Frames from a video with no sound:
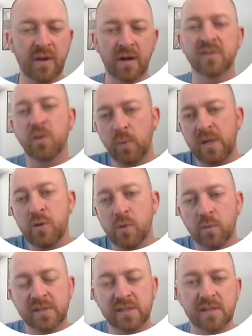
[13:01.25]
And so we knew it
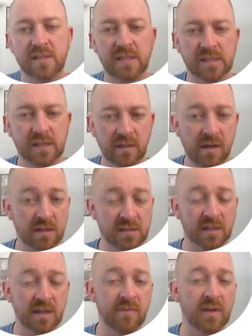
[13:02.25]
was statistically
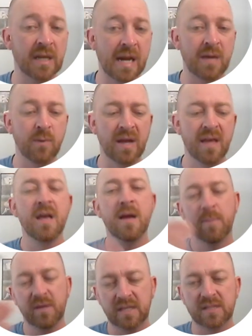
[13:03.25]
non-significant anyway,
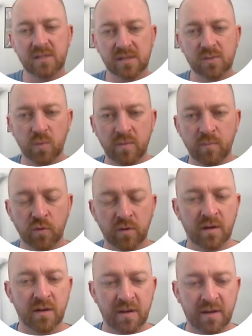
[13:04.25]
but that's just one
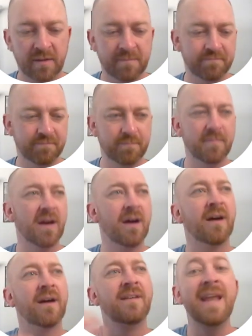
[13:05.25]
more
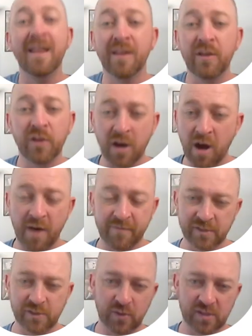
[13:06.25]
nail in the
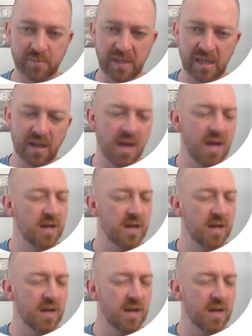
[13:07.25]
coffin, so to speak.